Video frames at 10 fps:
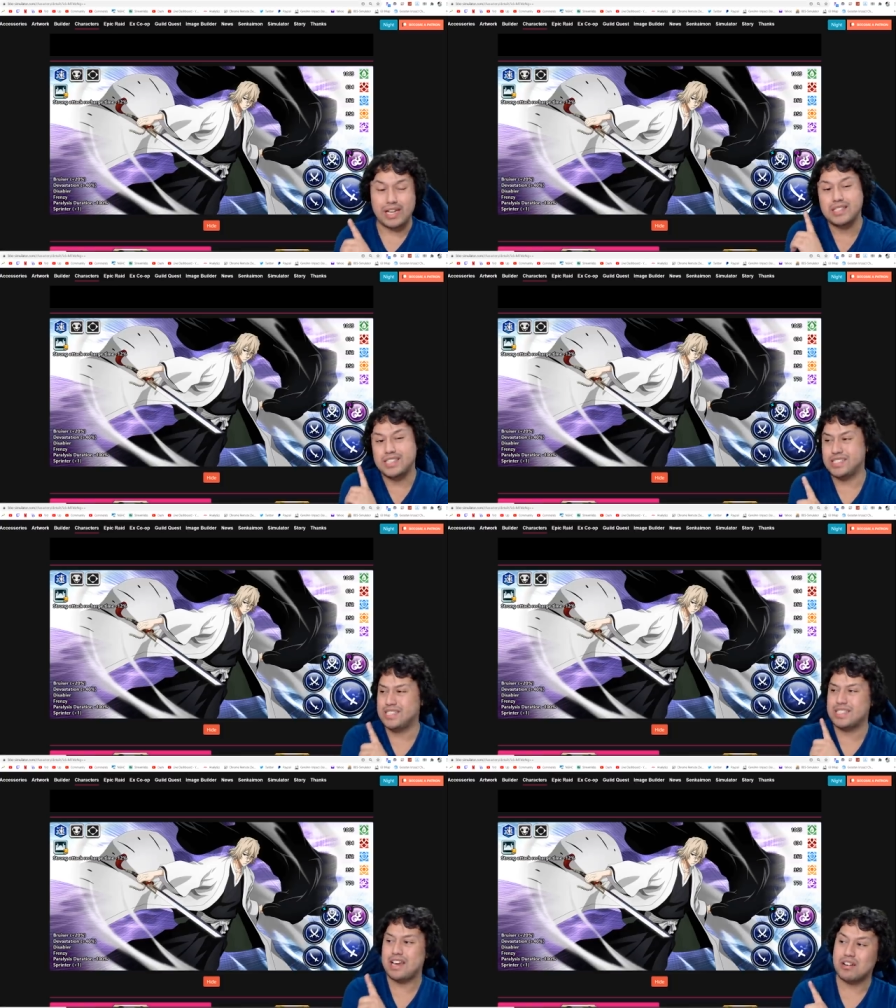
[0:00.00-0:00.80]
and since
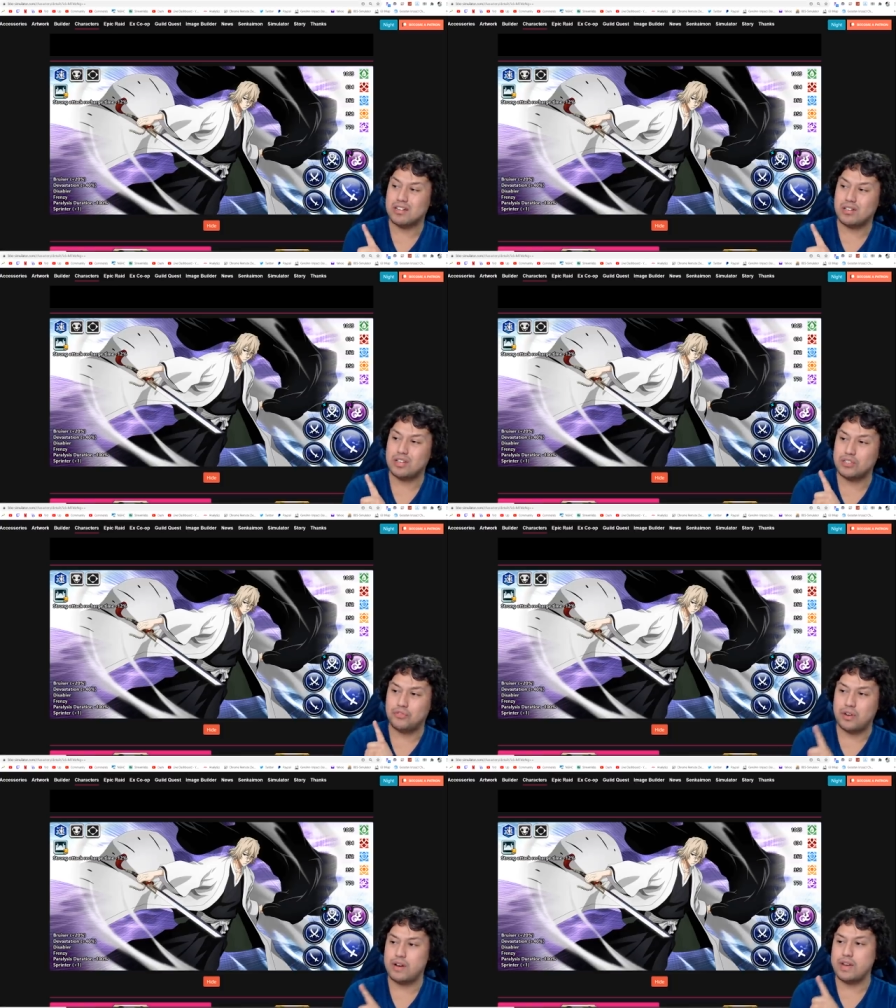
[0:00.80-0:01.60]
this character is
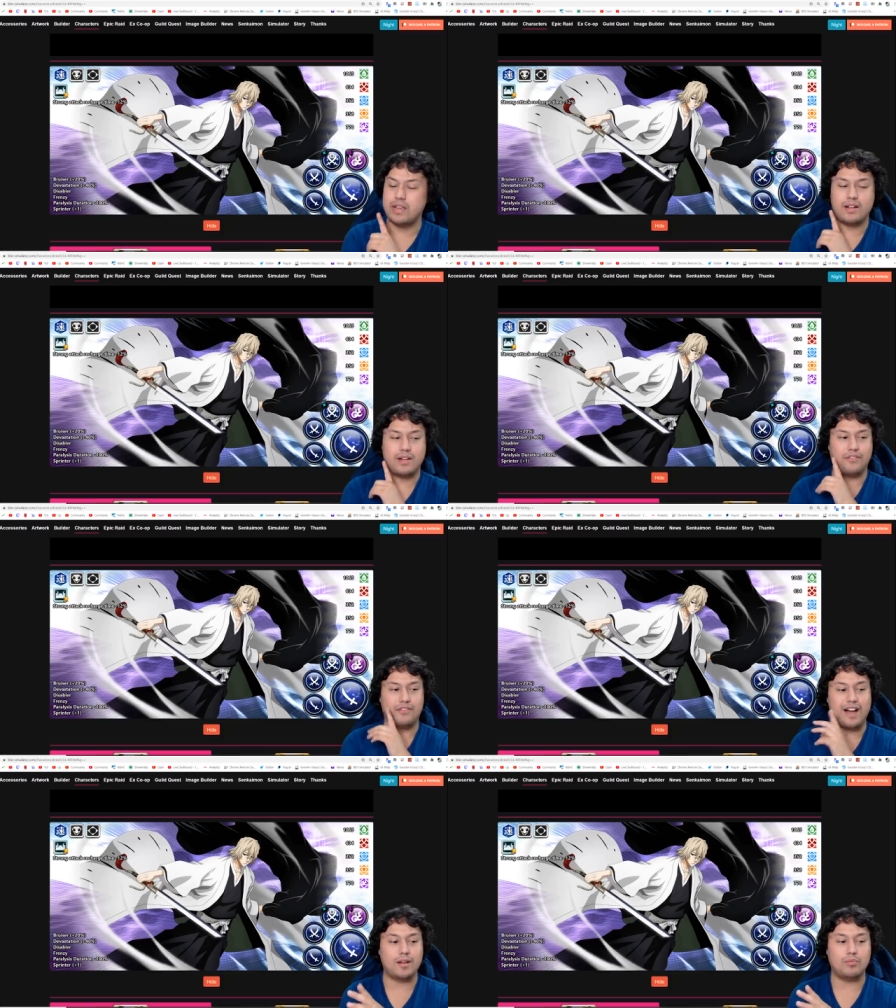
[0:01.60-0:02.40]
very
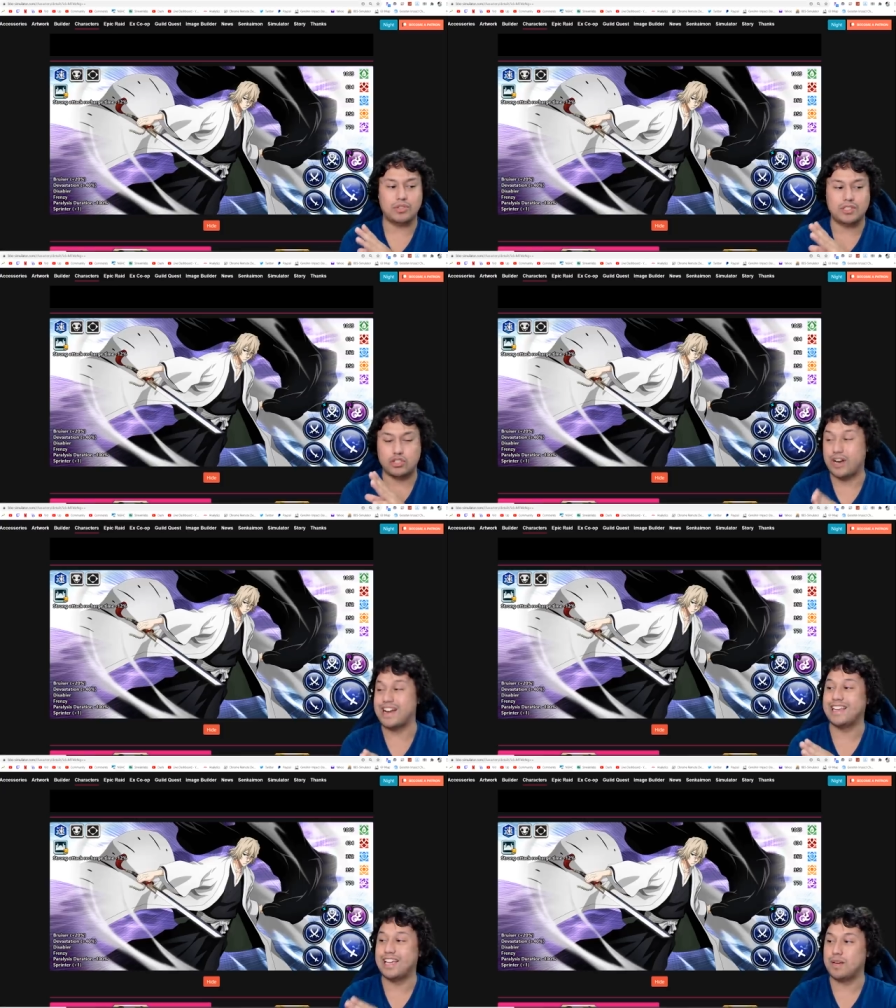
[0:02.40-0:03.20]
viable to try
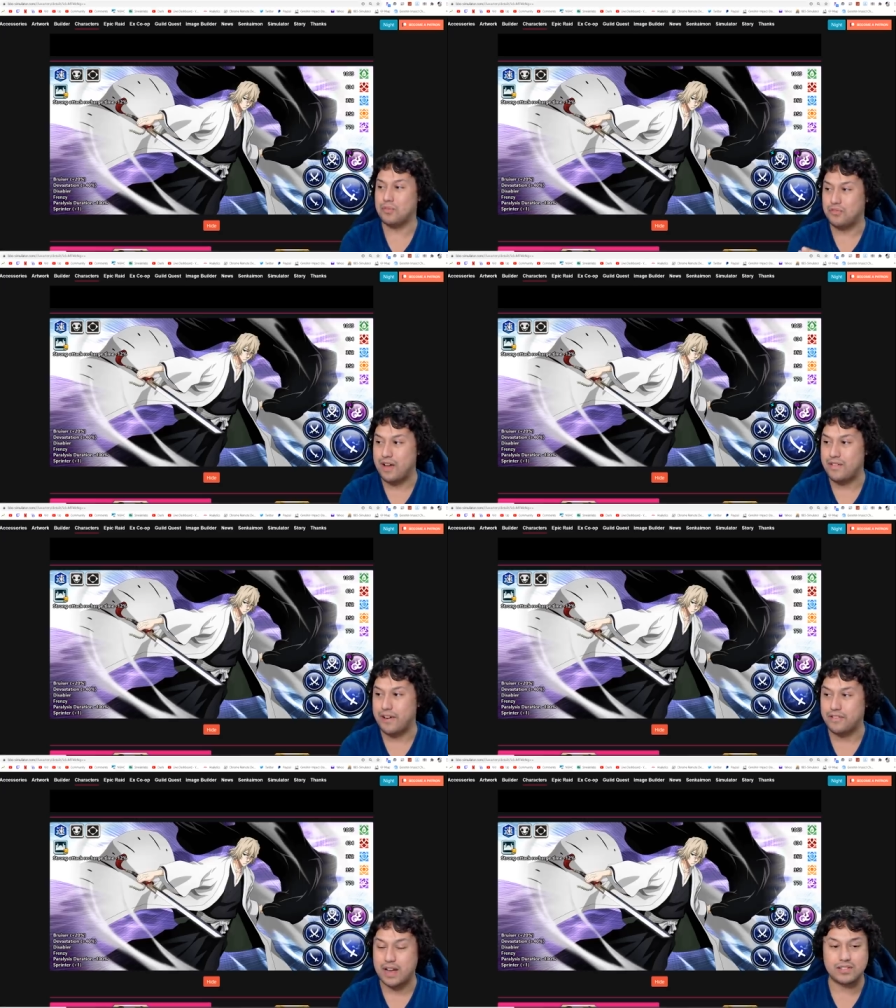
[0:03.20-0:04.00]
to get him 5 out
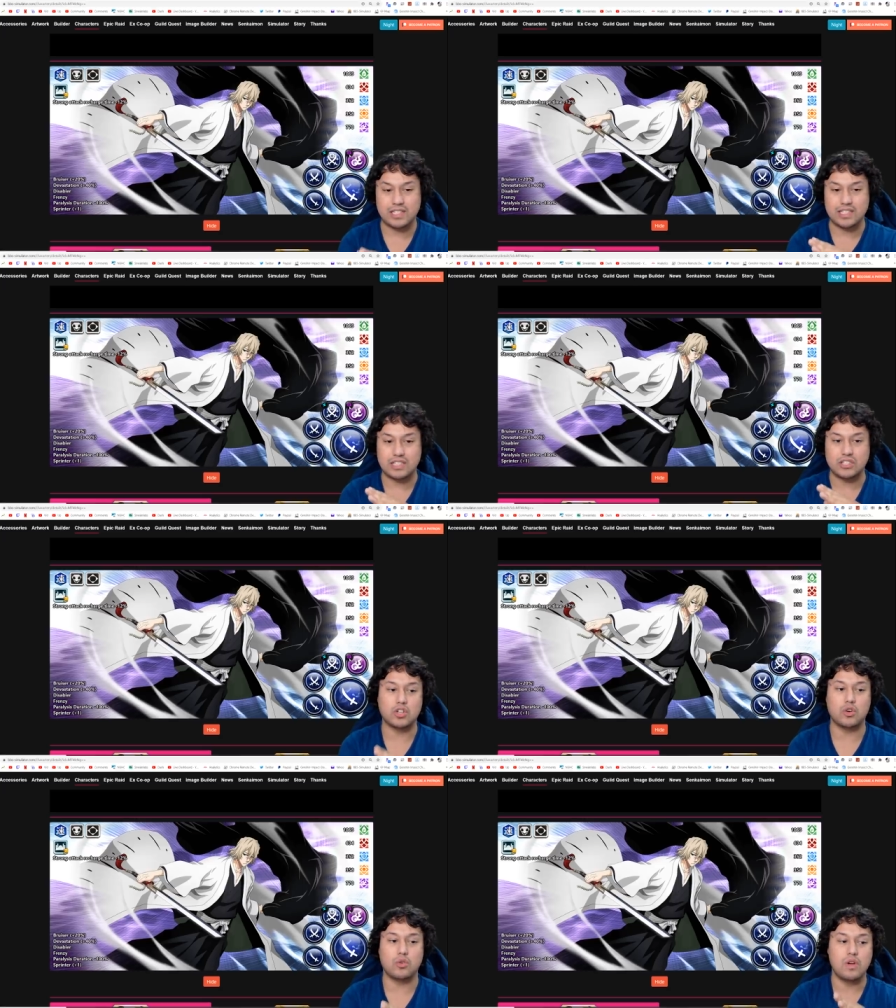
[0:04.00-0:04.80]
of 5 since he's
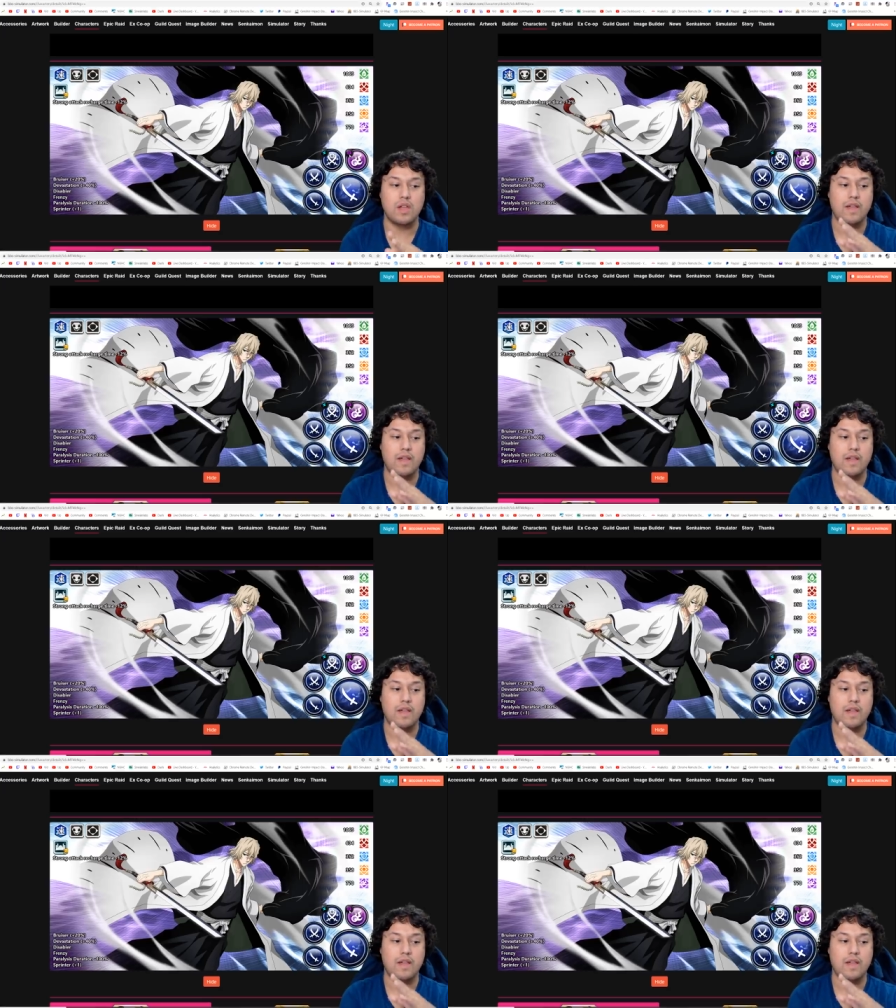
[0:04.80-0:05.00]
so